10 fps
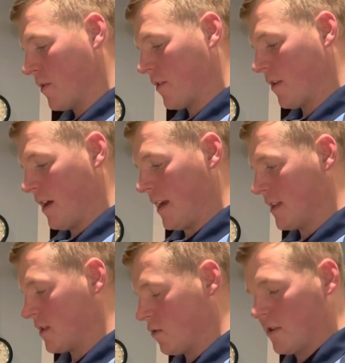it, and
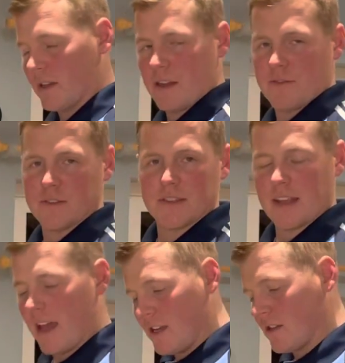it's done in different
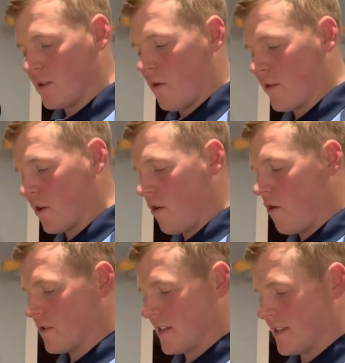stages over the
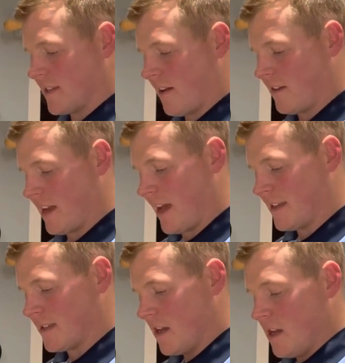course of the 7
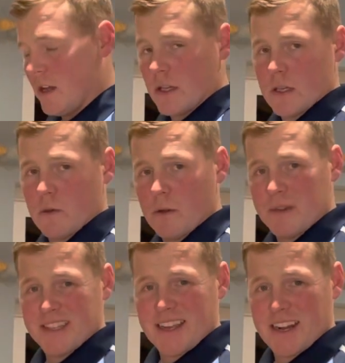days. So I'll
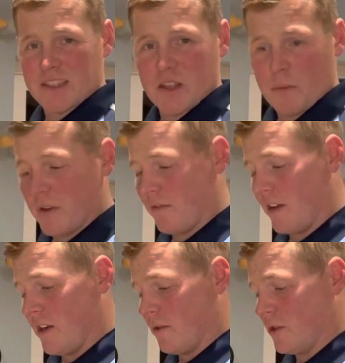be start stopping the
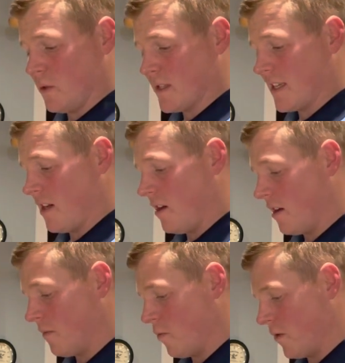video and you'll see it
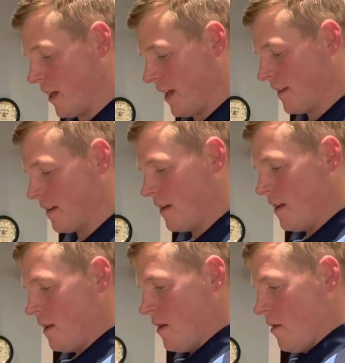all in one hit.
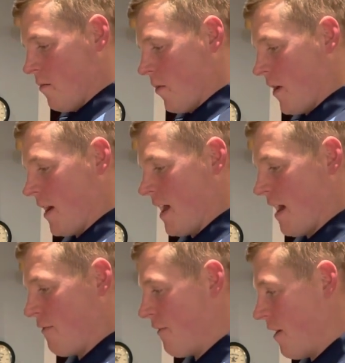Well, here you
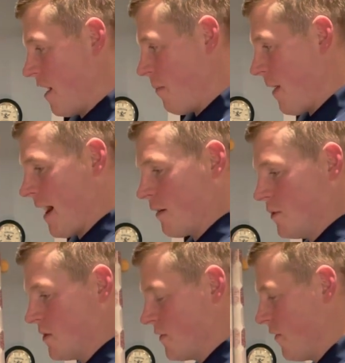have a pack
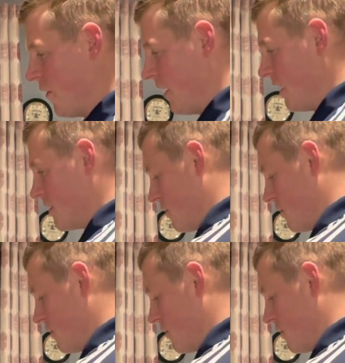which is findings